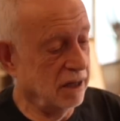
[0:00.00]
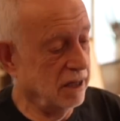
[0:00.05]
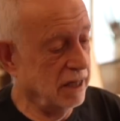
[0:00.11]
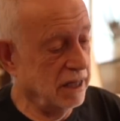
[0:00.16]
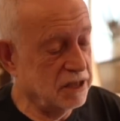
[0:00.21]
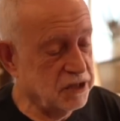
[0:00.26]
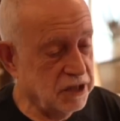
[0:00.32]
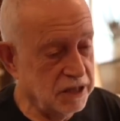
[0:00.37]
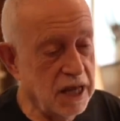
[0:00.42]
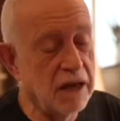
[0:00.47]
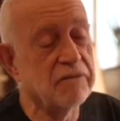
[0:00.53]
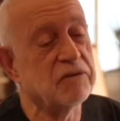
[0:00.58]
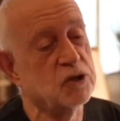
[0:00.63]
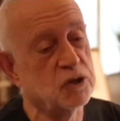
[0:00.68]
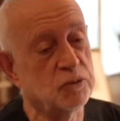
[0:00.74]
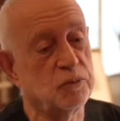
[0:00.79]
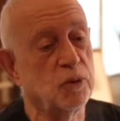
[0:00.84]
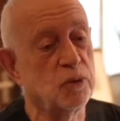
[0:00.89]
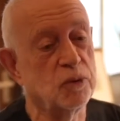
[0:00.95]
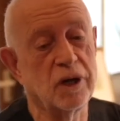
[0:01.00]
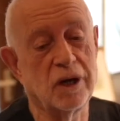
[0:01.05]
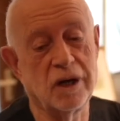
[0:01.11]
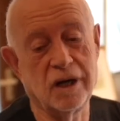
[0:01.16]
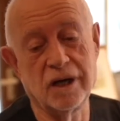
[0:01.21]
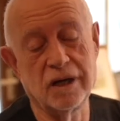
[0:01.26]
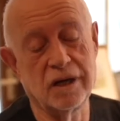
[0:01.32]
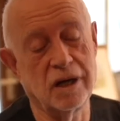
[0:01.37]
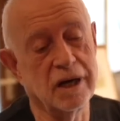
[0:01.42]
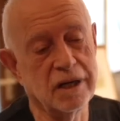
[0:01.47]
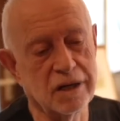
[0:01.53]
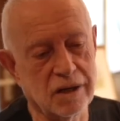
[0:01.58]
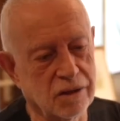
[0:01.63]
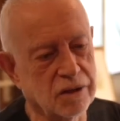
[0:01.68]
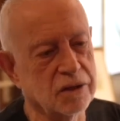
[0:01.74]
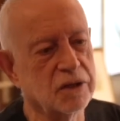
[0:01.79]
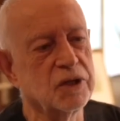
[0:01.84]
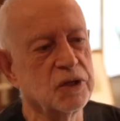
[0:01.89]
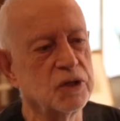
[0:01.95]
it's inevitable that I
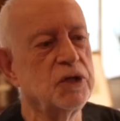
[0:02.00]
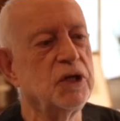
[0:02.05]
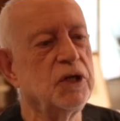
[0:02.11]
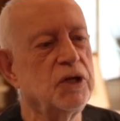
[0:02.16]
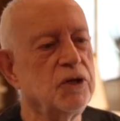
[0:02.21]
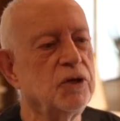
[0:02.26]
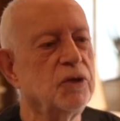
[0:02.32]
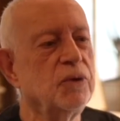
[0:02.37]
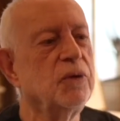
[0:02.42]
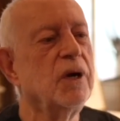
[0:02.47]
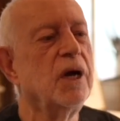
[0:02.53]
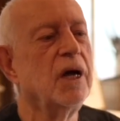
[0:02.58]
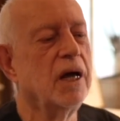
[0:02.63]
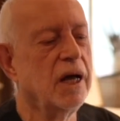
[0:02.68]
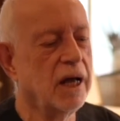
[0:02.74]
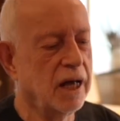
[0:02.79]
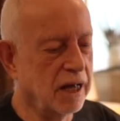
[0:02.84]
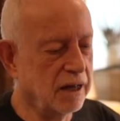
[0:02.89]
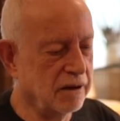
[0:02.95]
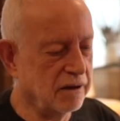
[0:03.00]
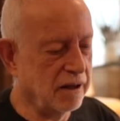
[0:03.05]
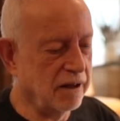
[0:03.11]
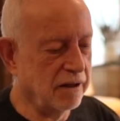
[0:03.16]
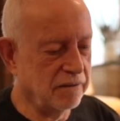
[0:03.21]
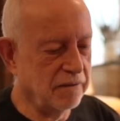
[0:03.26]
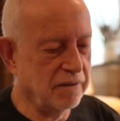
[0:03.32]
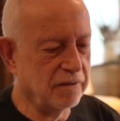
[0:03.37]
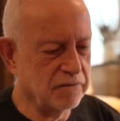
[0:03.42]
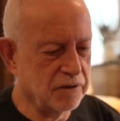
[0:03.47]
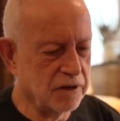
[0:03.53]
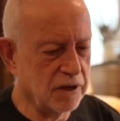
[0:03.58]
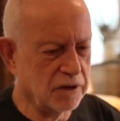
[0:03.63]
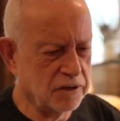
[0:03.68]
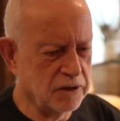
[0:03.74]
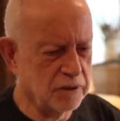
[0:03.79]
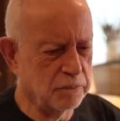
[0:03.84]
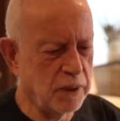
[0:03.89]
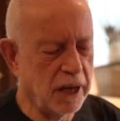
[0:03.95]
can't continue at
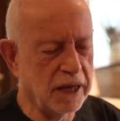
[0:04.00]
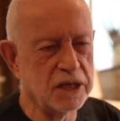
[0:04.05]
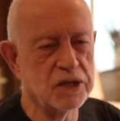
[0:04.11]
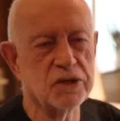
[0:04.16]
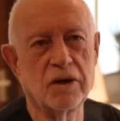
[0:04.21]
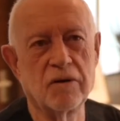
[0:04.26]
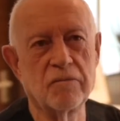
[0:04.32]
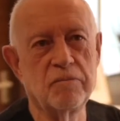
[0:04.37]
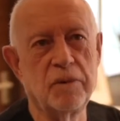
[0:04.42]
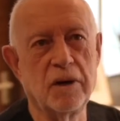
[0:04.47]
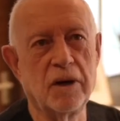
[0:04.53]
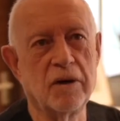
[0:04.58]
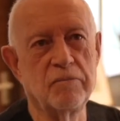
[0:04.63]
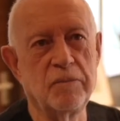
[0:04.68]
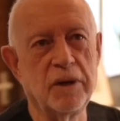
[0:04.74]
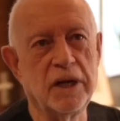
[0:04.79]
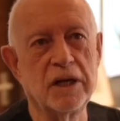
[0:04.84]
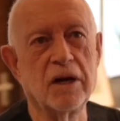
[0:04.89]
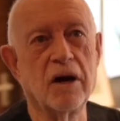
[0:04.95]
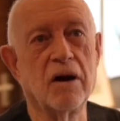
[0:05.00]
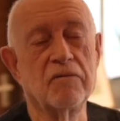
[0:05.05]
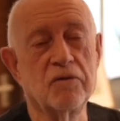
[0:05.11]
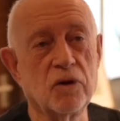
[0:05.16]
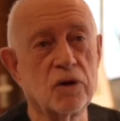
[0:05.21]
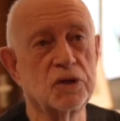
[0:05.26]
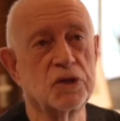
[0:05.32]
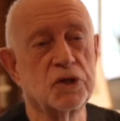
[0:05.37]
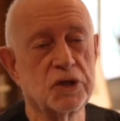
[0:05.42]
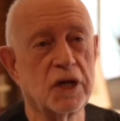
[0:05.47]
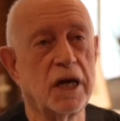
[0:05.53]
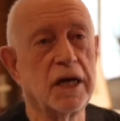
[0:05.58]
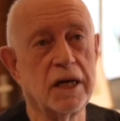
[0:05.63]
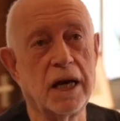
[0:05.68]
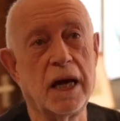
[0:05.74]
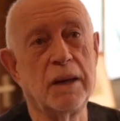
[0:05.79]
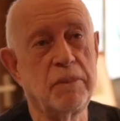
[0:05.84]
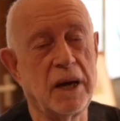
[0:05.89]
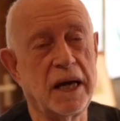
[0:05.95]
the pace I've been. I've got to take
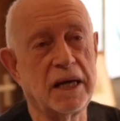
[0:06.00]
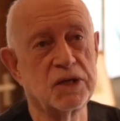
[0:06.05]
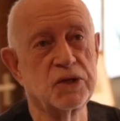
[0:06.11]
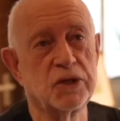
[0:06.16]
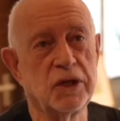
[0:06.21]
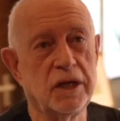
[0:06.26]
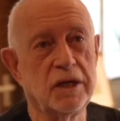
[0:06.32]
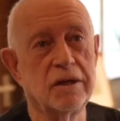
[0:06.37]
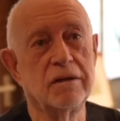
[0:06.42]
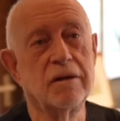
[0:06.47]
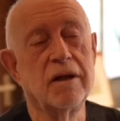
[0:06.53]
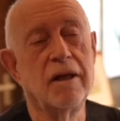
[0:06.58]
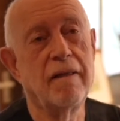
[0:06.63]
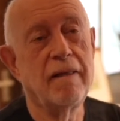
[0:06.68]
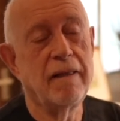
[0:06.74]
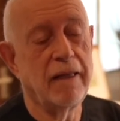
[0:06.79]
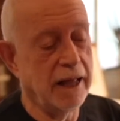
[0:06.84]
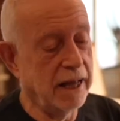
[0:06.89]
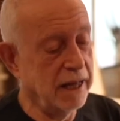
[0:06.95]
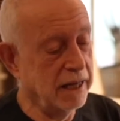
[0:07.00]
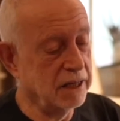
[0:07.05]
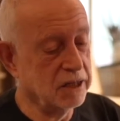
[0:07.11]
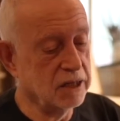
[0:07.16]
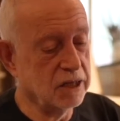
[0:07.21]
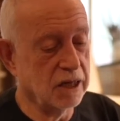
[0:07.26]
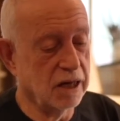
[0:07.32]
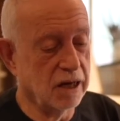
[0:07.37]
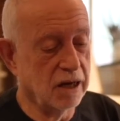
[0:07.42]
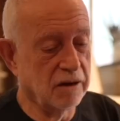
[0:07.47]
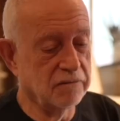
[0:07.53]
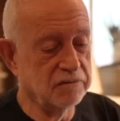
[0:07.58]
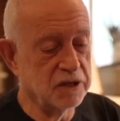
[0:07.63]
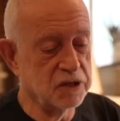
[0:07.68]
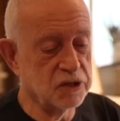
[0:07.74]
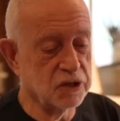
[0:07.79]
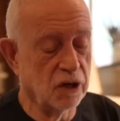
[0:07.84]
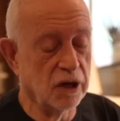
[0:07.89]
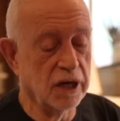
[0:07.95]
a back seat, and I've
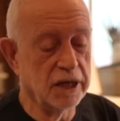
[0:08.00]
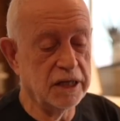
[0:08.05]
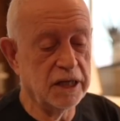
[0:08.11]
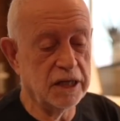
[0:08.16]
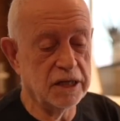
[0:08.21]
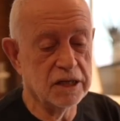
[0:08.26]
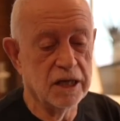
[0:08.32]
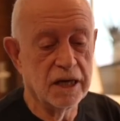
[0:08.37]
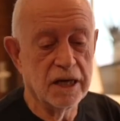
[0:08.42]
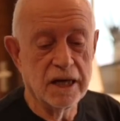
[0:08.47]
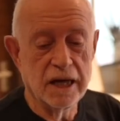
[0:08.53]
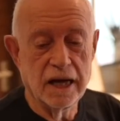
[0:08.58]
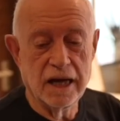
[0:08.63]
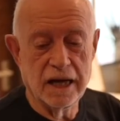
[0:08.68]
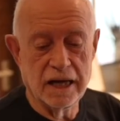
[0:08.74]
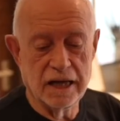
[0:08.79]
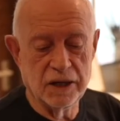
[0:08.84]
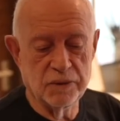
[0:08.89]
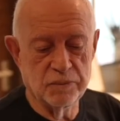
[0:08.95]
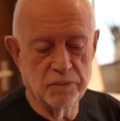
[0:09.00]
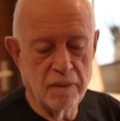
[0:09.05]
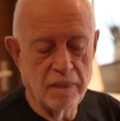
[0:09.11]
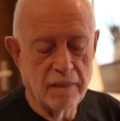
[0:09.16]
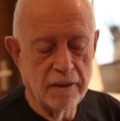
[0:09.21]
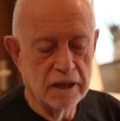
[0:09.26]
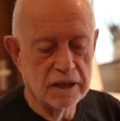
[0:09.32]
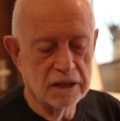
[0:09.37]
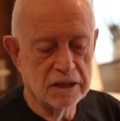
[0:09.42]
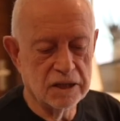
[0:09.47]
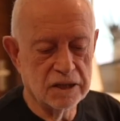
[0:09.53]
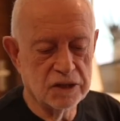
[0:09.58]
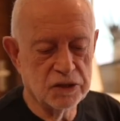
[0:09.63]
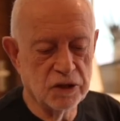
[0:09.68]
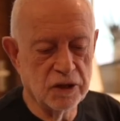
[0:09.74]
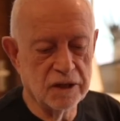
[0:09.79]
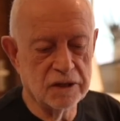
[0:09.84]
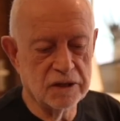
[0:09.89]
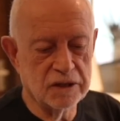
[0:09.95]
decided
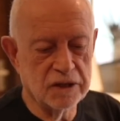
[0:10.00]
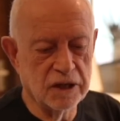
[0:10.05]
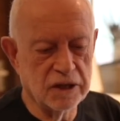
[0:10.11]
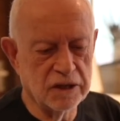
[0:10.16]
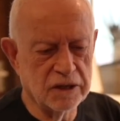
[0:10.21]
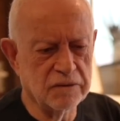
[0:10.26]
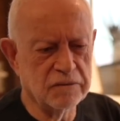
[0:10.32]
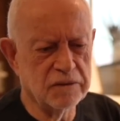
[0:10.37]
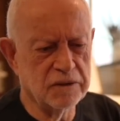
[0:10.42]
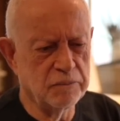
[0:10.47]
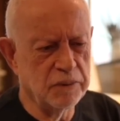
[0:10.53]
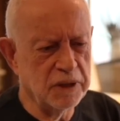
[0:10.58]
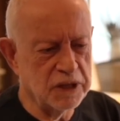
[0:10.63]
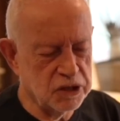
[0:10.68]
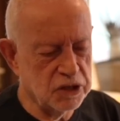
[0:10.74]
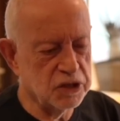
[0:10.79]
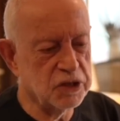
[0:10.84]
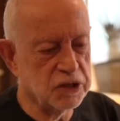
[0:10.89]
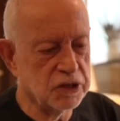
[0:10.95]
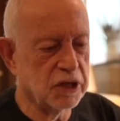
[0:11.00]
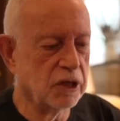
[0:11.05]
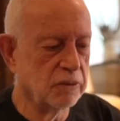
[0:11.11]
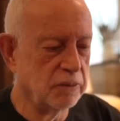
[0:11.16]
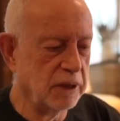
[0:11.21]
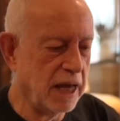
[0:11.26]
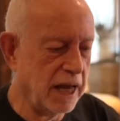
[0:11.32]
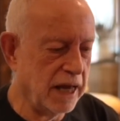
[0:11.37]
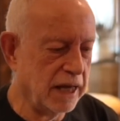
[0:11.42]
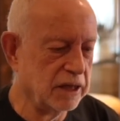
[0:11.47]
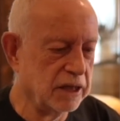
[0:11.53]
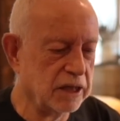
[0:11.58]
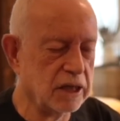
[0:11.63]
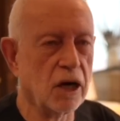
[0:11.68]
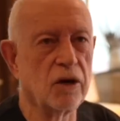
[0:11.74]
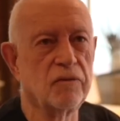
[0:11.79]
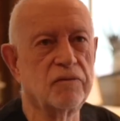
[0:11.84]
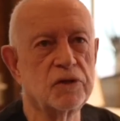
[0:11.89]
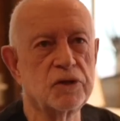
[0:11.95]
that the business is going to be handed
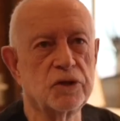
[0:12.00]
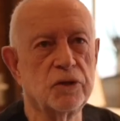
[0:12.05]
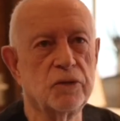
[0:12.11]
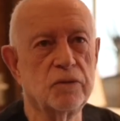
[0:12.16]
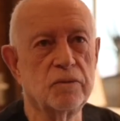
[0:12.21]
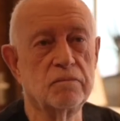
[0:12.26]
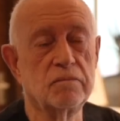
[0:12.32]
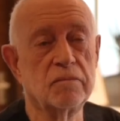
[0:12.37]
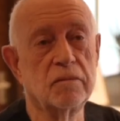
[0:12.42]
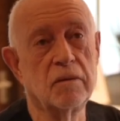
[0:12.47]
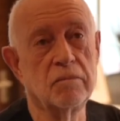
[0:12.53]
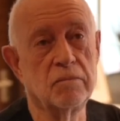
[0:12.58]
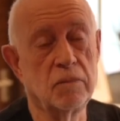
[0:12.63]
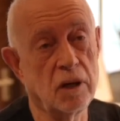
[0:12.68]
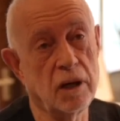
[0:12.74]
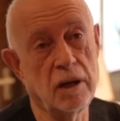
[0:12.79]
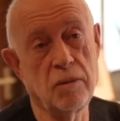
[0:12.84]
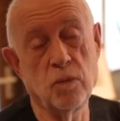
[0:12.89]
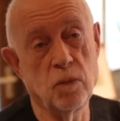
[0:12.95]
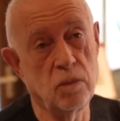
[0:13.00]
over to my